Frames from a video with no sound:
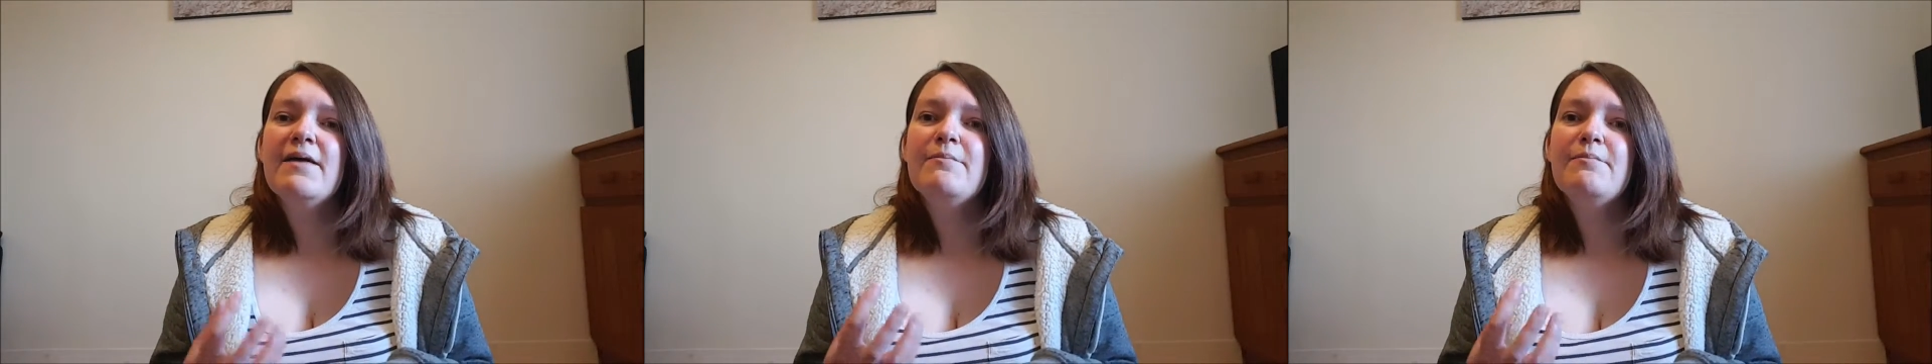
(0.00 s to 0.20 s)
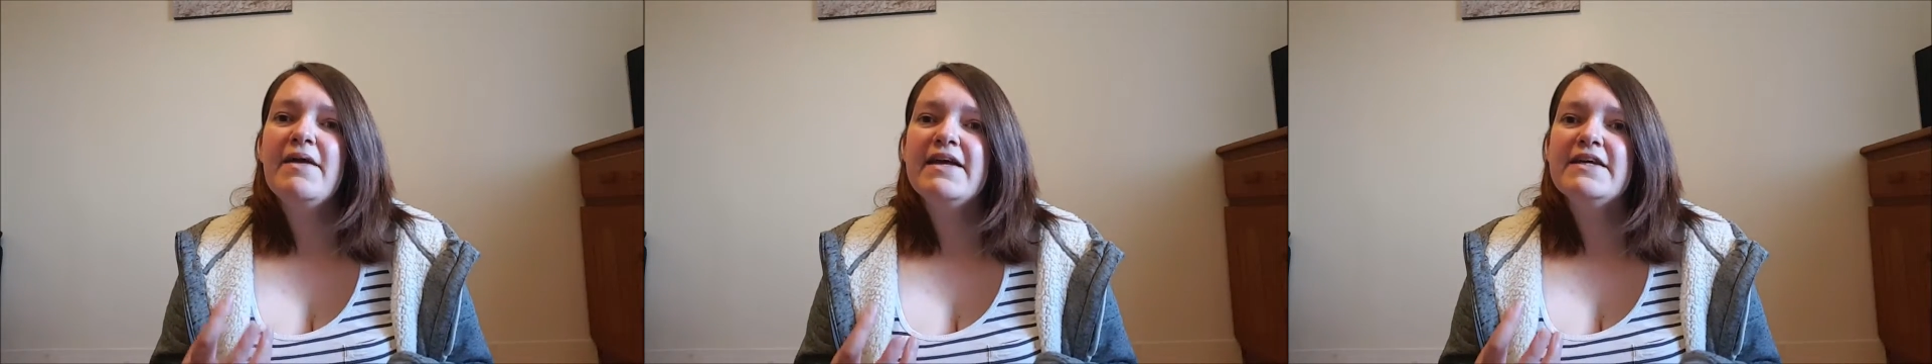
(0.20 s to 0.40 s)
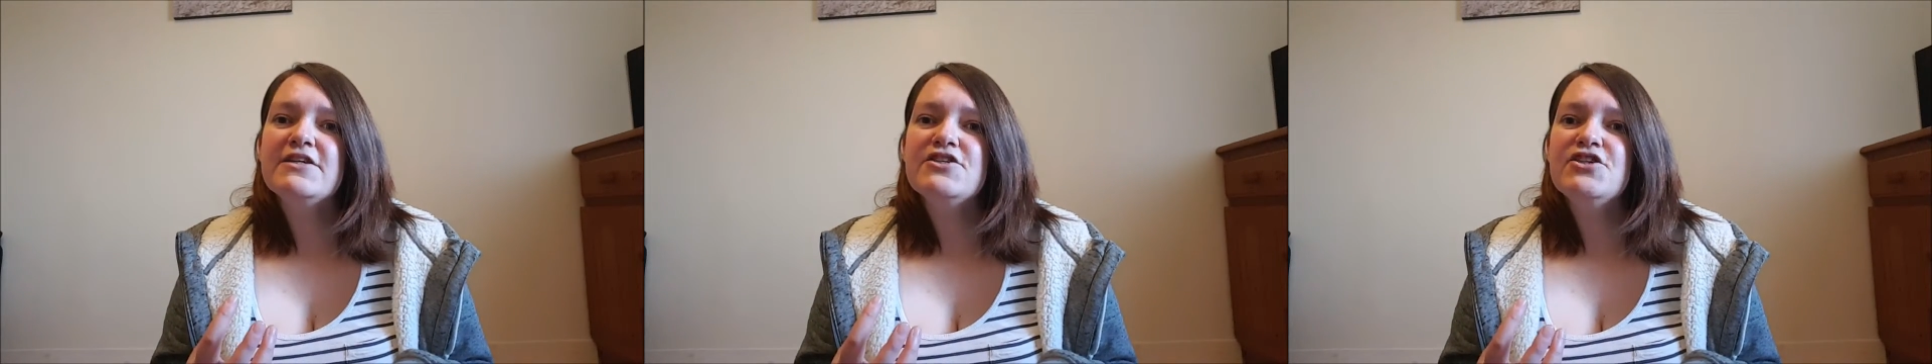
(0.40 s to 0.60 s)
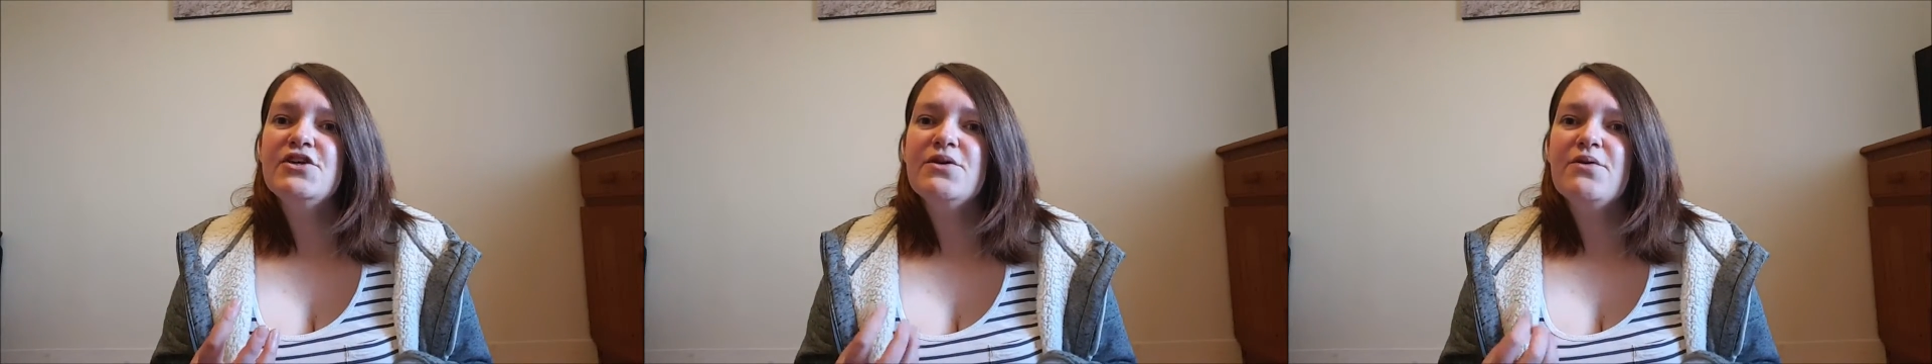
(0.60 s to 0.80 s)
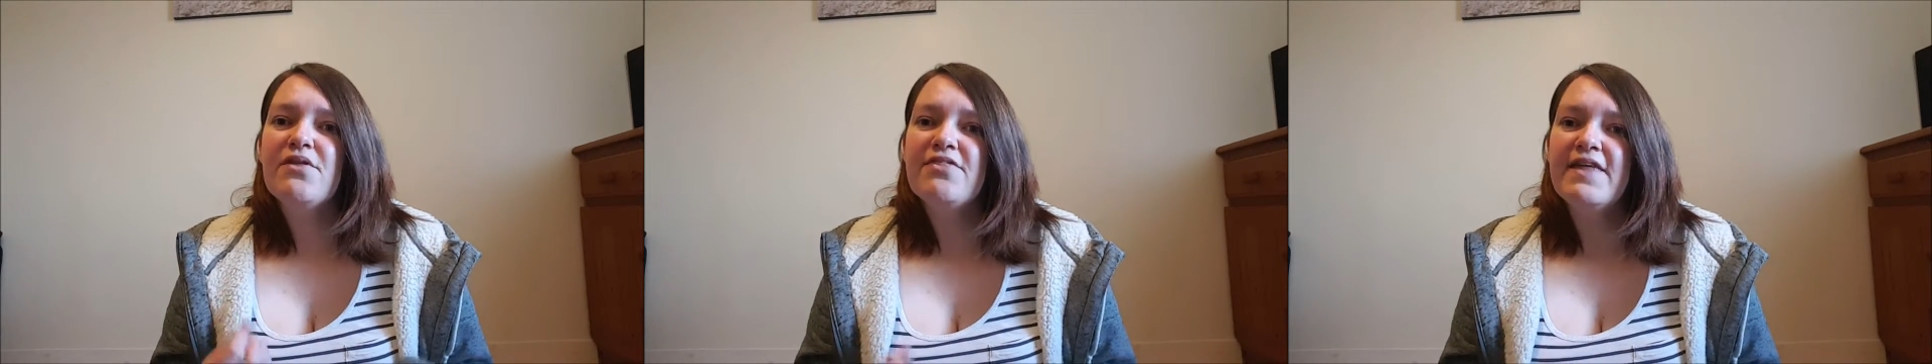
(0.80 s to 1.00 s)
makes
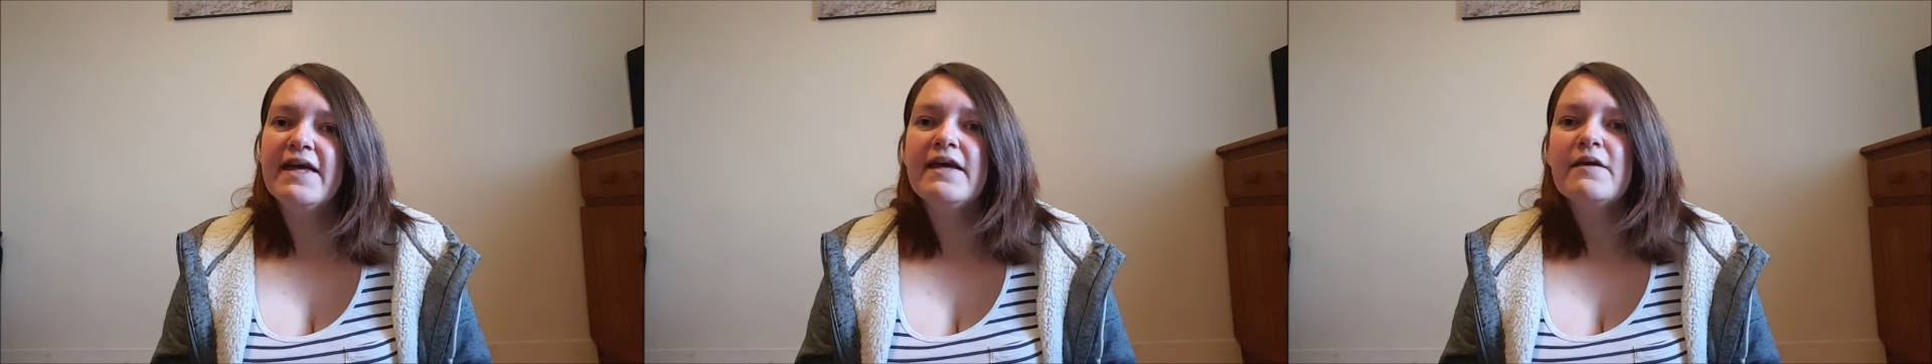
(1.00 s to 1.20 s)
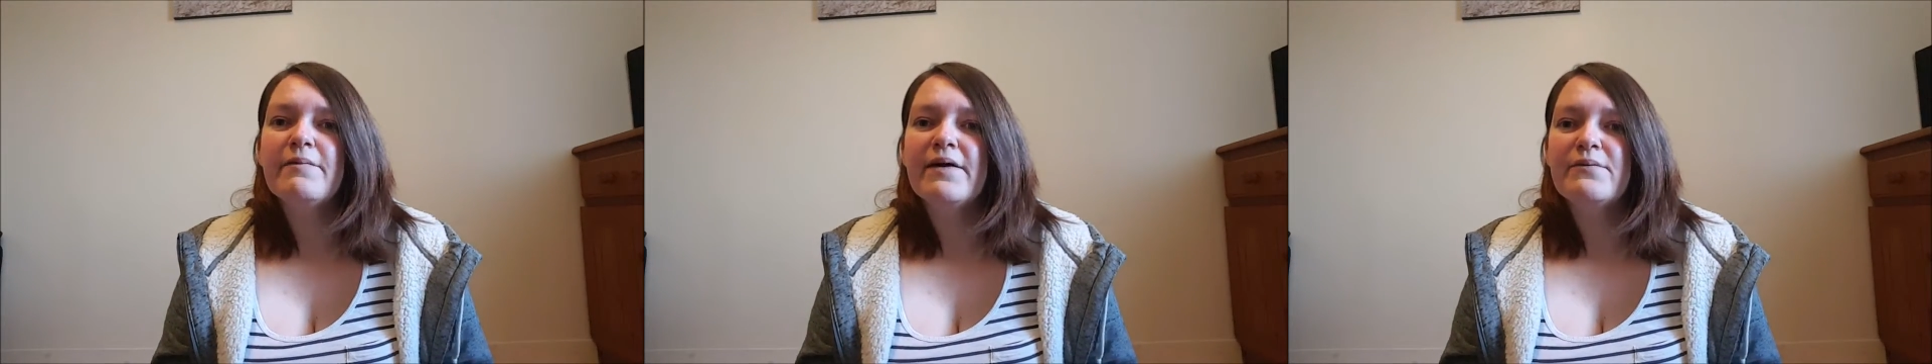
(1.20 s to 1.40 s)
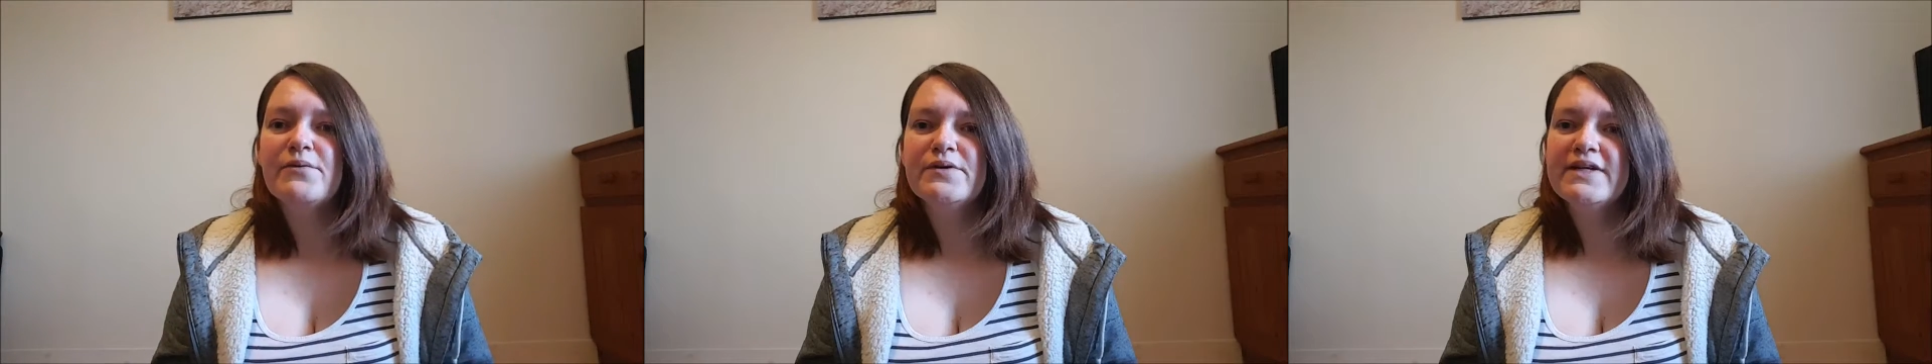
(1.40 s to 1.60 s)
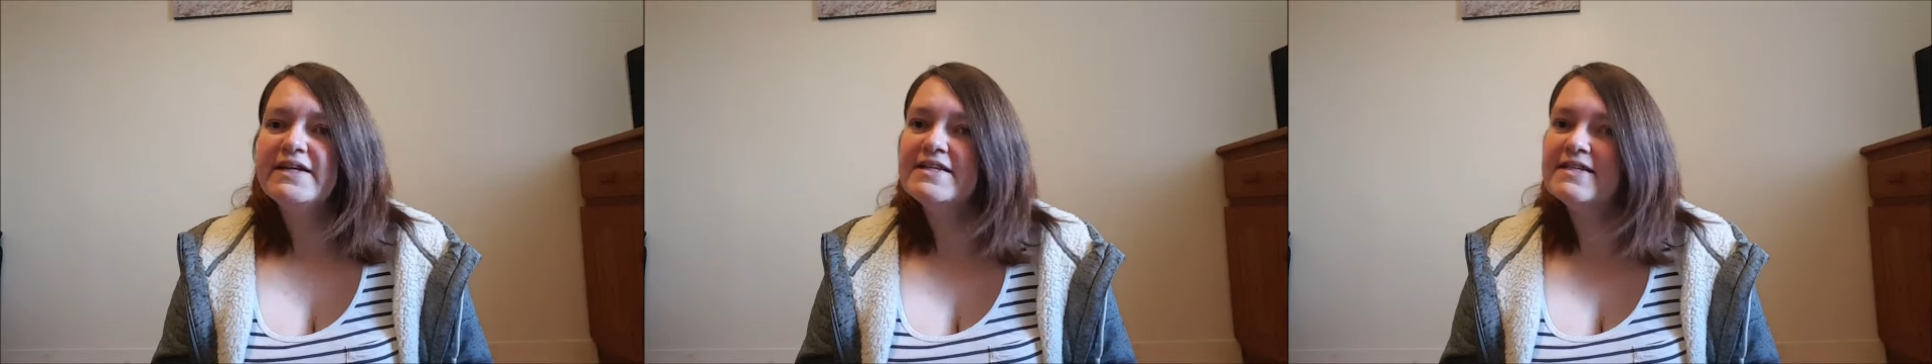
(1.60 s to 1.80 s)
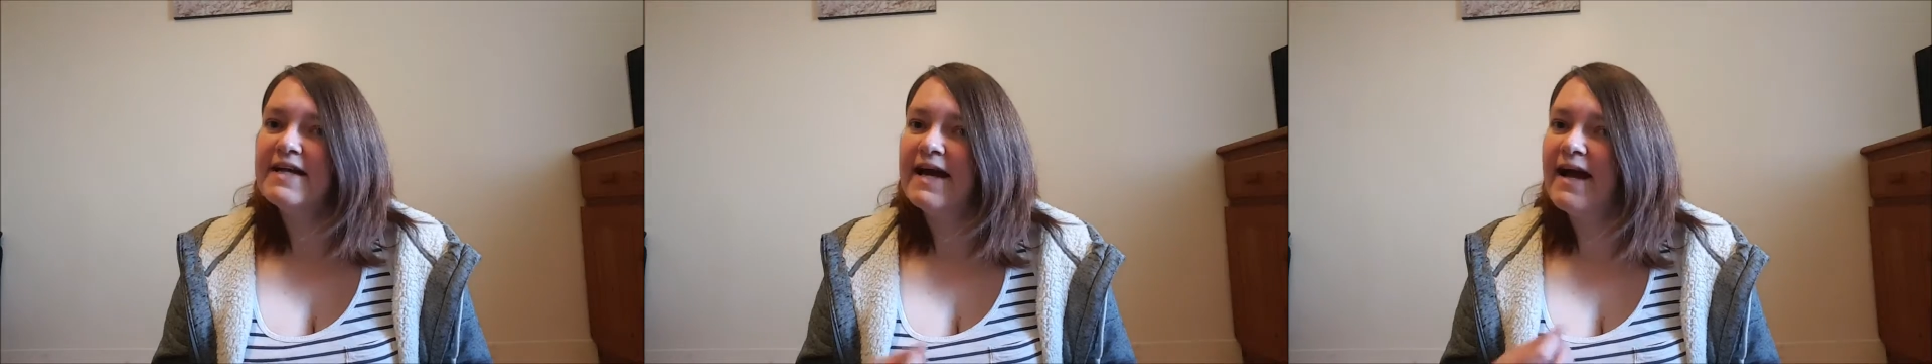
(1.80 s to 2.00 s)
you think about what
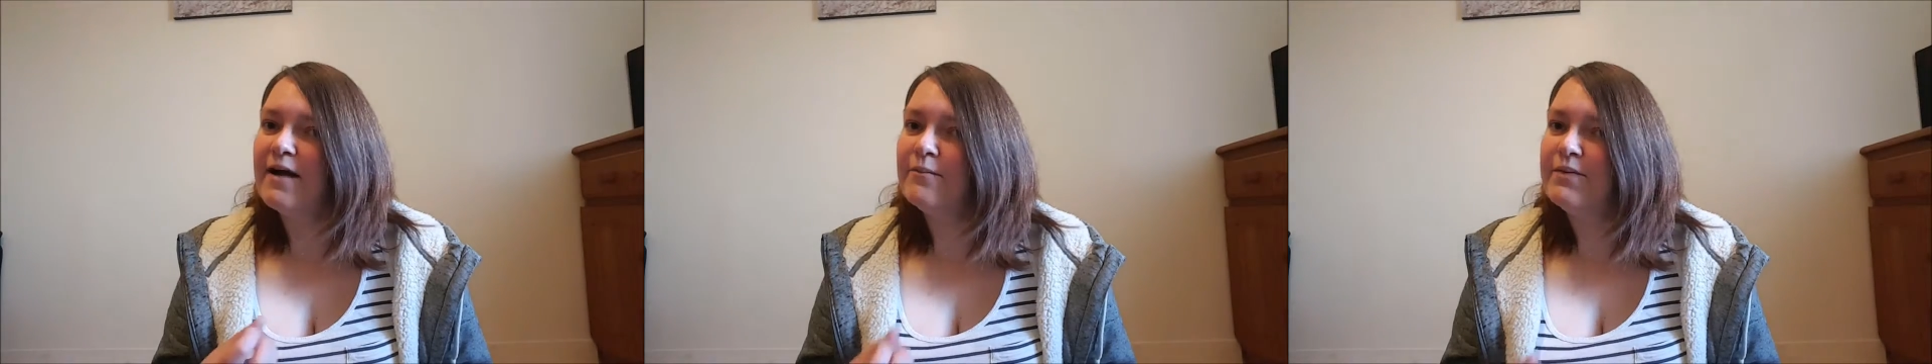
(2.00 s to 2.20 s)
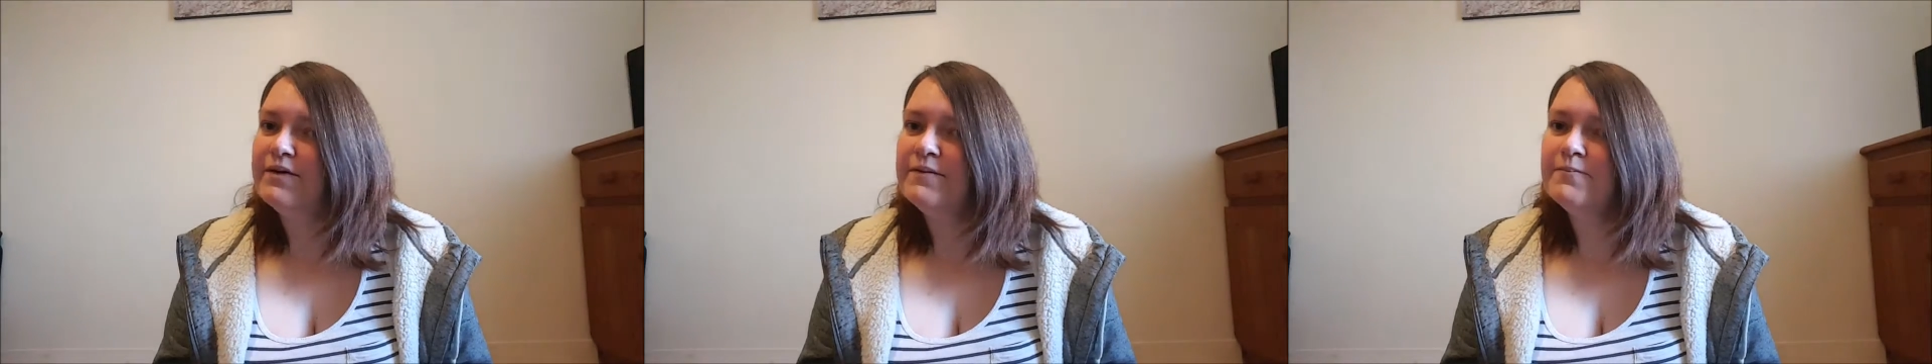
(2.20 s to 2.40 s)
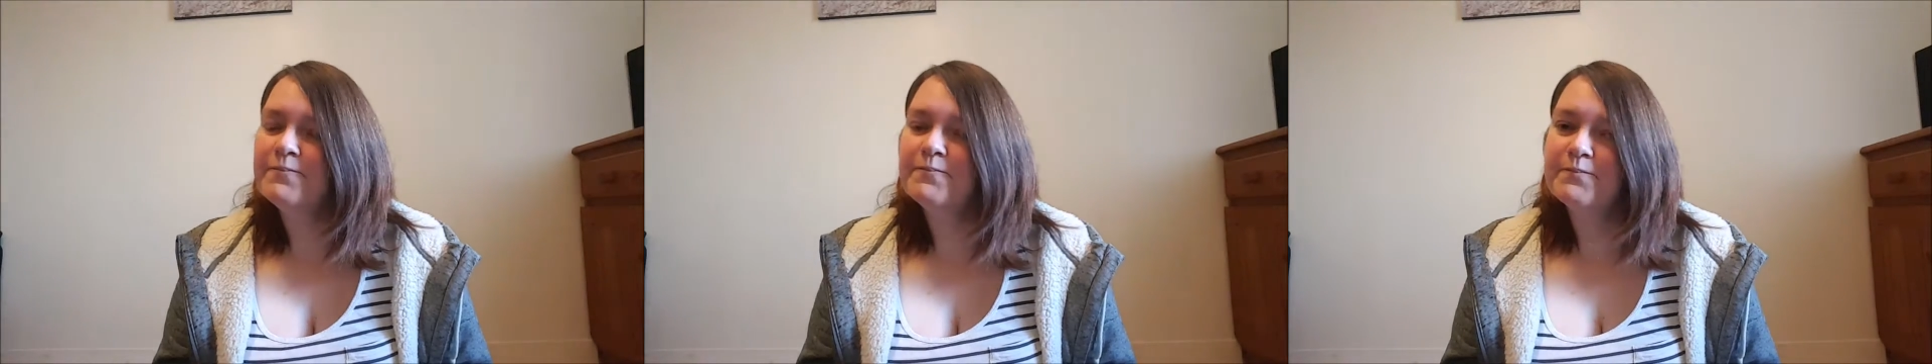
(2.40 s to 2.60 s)
needs to happen.